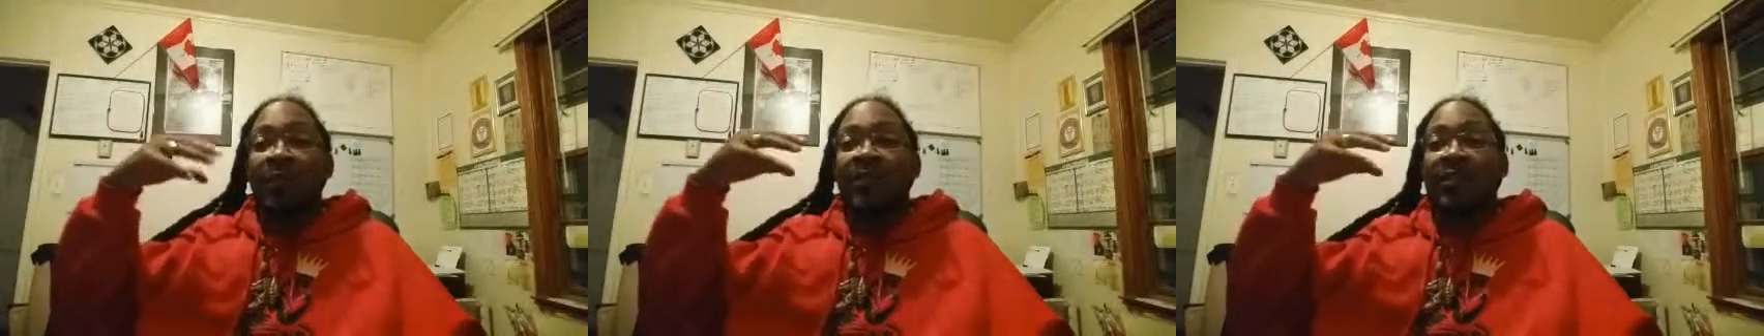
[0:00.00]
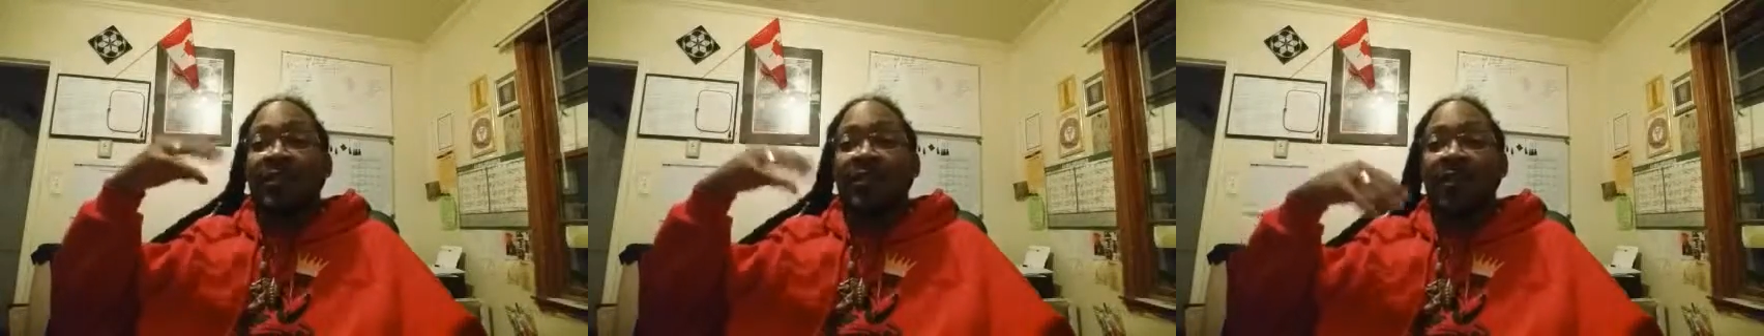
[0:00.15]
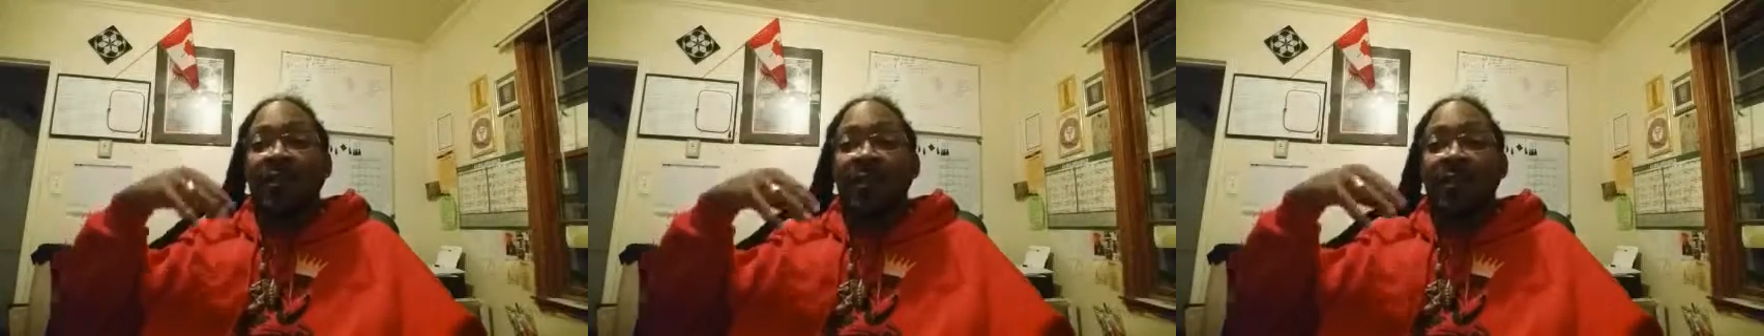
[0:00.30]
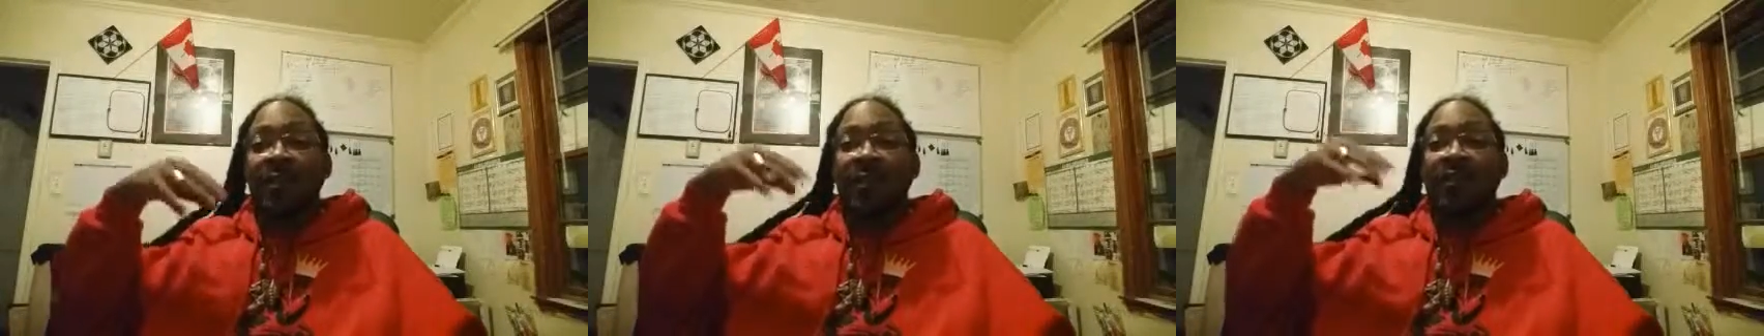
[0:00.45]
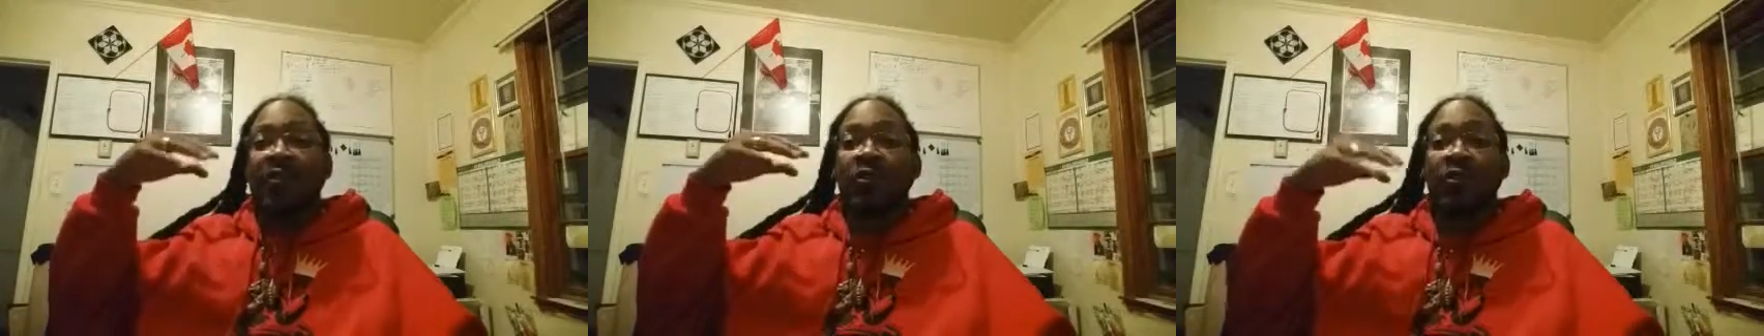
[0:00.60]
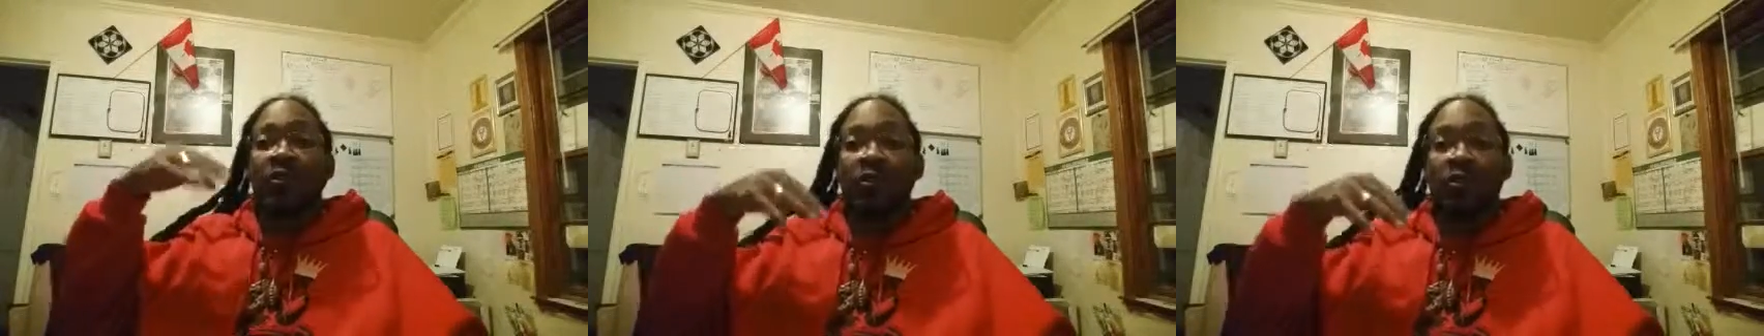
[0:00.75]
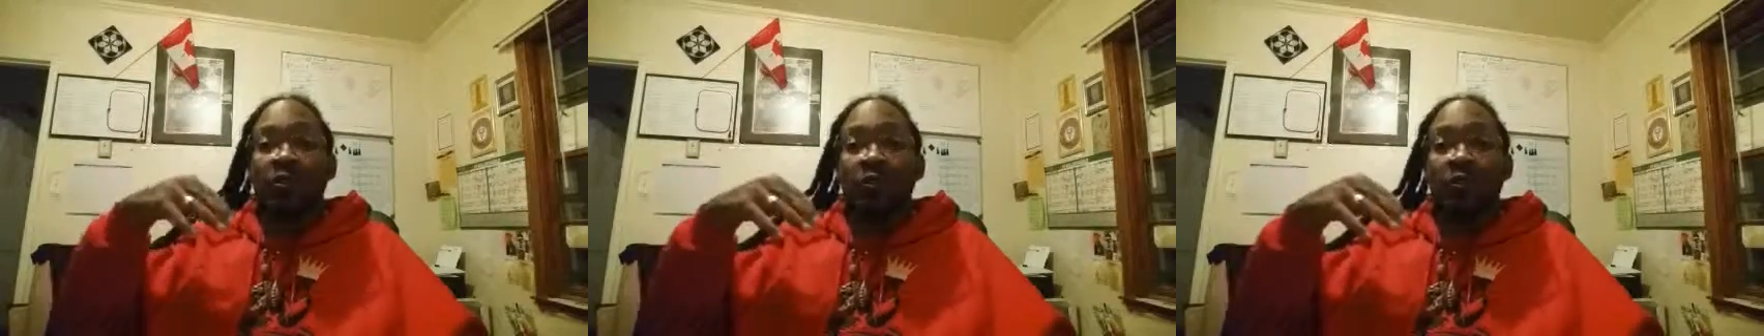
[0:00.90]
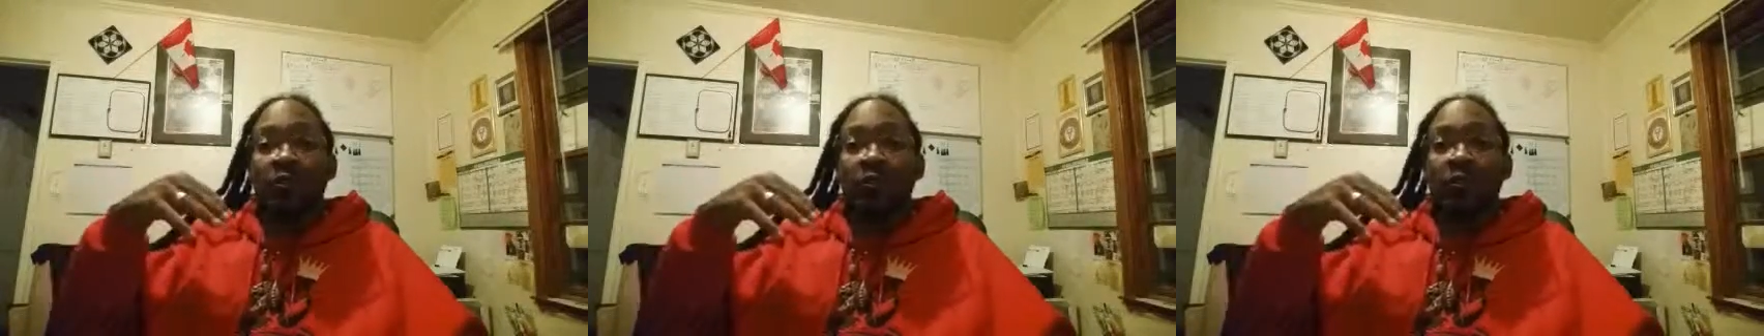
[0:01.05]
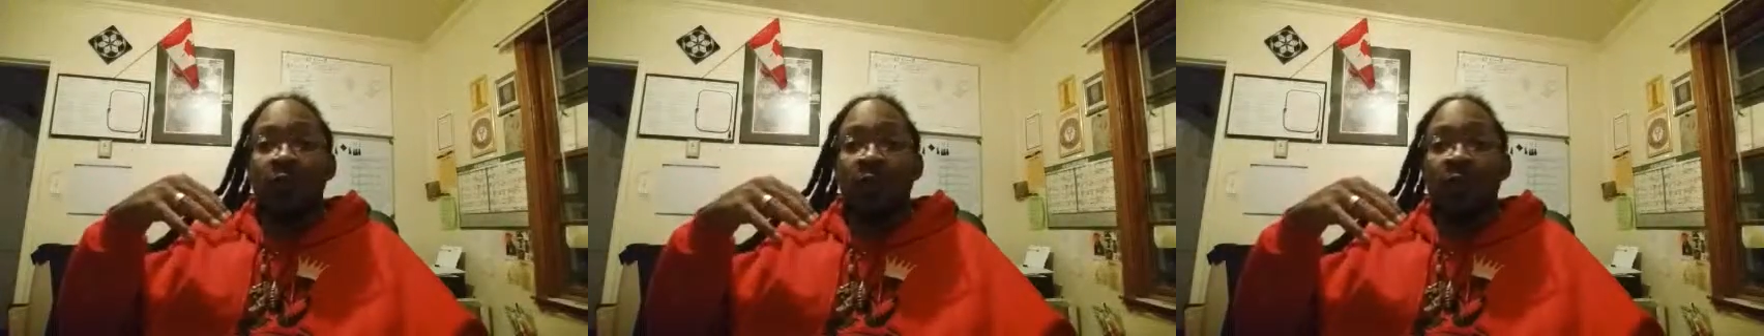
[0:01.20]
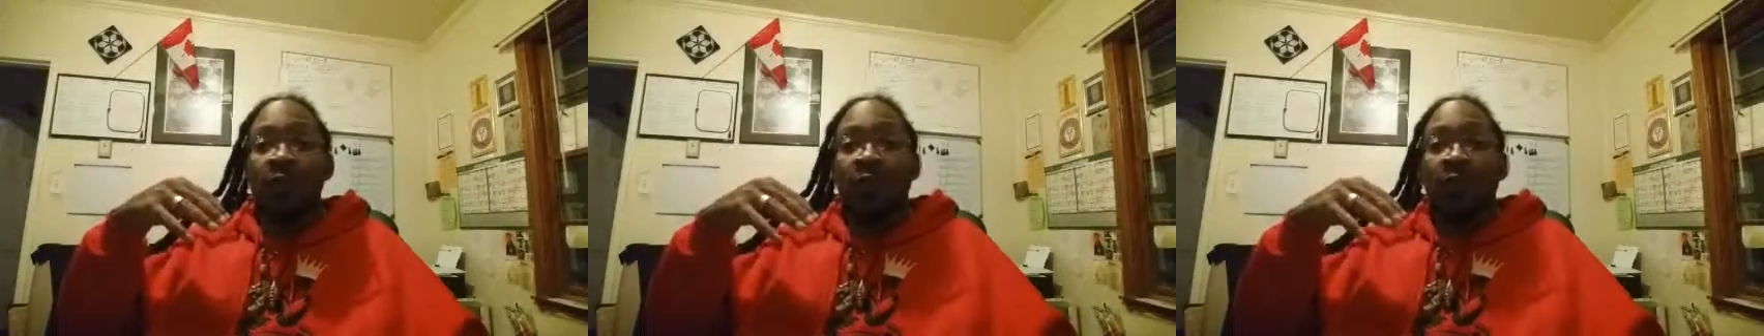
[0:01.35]
is coming to
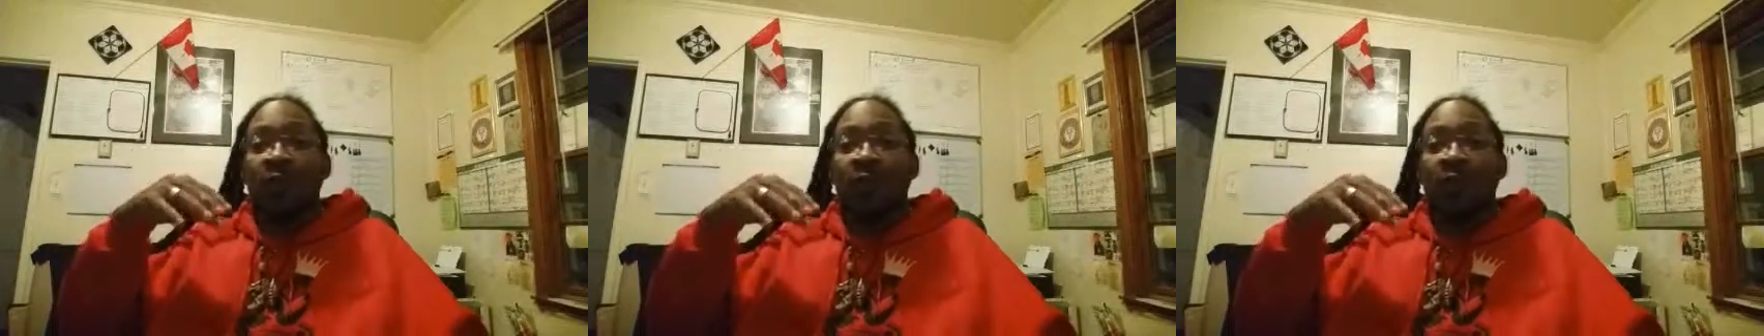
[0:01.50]
you